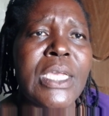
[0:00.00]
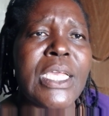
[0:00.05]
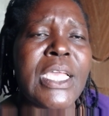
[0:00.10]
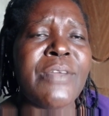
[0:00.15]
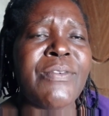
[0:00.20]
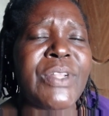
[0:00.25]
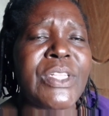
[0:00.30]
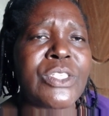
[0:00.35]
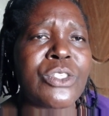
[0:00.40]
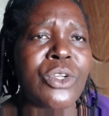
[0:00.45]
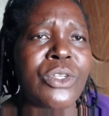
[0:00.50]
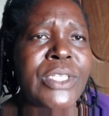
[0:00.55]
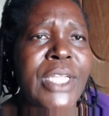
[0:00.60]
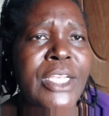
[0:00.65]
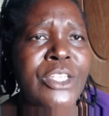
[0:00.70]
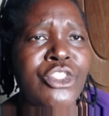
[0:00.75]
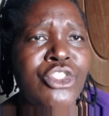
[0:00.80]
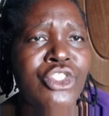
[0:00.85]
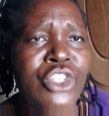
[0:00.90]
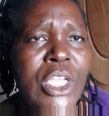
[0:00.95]
If it is not
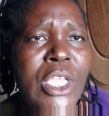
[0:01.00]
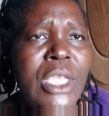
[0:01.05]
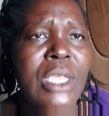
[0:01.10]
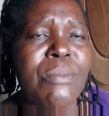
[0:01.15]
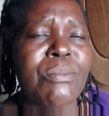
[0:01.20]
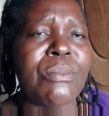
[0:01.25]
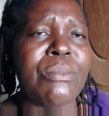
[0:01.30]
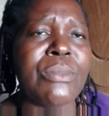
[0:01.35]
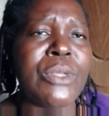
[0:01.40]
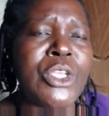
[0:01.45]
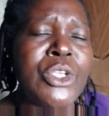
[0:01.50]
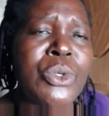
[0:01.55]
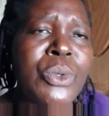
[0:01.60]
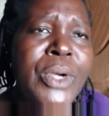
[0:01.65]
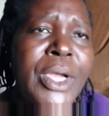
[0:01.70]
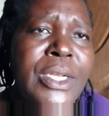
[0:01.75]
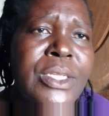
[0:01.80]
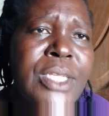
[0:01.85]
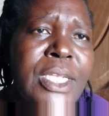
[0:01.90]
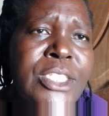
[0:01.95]
extreme, you
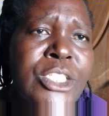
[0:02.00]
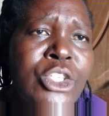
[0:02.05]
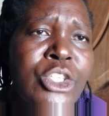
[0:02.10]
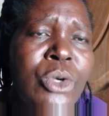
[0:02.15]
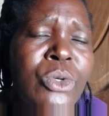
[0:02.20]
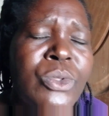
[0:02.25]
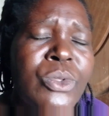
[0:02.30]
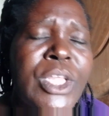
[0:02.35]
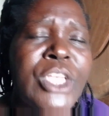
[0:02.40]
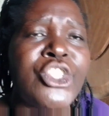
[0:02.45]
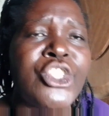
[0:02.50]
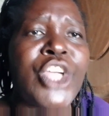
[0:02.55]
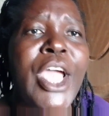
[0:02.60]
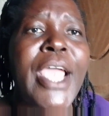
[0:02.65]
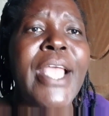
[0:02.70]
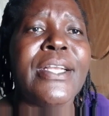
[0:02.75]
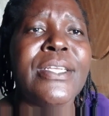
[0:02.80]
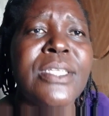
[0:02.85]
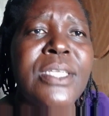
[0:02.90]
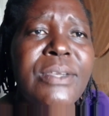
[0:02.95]
can just talk to the
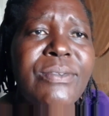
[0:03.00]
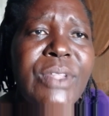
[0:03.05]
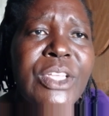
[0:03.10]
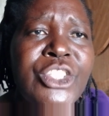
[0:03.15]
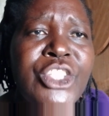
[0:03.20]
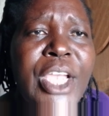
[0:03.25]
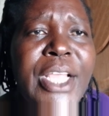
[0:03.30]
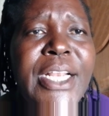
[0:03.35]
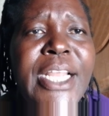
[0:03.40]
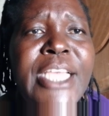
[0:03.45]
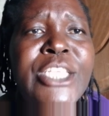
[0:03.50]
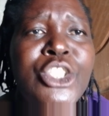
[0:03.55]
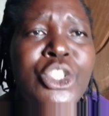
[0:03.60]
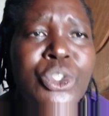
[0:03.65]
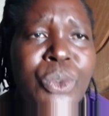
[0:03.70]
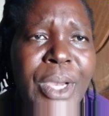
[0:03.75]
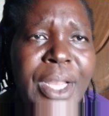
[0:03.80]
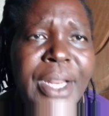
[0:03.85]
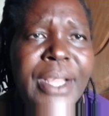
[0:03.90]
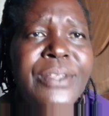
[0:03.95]
child, give the child
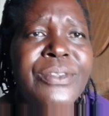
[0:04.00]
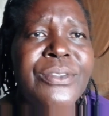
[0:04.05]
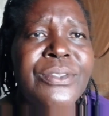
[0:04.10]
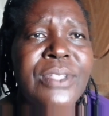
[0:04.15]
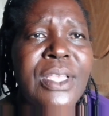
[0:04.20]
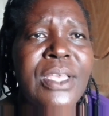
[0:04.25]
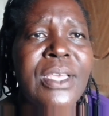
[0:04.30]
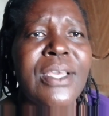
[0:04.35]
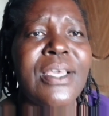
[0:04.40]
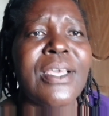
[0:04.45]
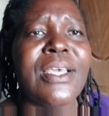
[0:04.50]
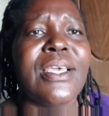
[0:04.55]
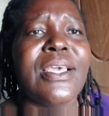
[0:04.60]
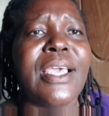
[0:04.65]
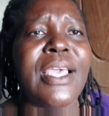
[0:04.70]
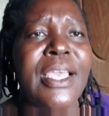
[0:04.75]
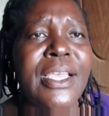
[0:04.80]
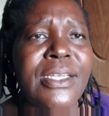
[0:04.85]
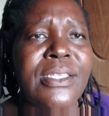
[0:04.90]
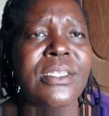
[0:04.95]
assurance,
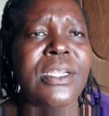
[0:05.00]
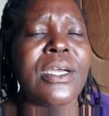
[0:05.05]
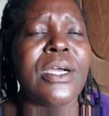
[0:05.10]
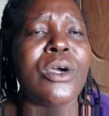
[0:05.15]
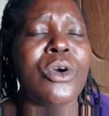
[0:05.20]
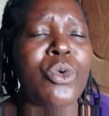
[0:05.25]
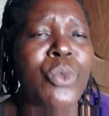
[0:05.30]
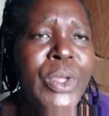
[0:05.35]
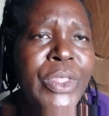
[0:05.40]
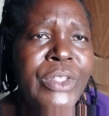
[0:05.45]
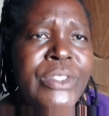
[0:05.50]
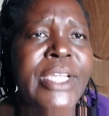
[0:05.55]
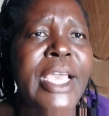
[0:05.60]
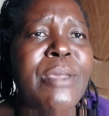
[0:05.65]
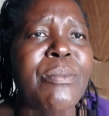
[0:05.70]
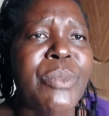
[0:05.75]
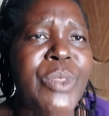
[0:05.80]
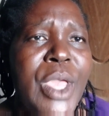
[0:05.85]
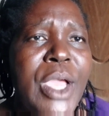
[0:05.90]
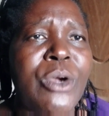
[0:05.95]
and with
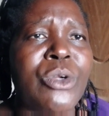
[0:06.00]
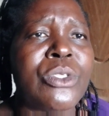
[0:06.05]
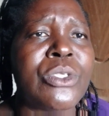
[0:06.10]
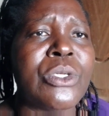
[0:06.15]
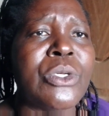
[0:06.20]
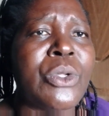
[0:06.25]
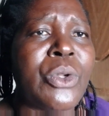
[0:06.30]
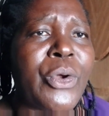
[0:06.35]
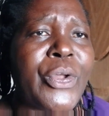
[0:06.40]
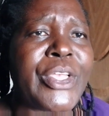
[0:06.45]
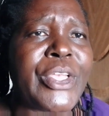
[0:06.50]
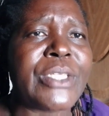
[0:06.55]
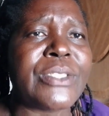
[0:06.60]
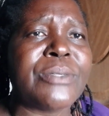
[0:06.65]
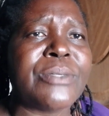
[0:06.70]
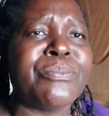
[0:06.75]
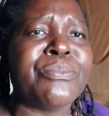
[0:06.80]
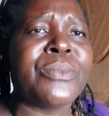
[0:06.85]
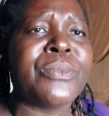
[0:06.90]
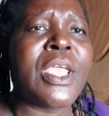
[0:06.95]
time they outgrow it.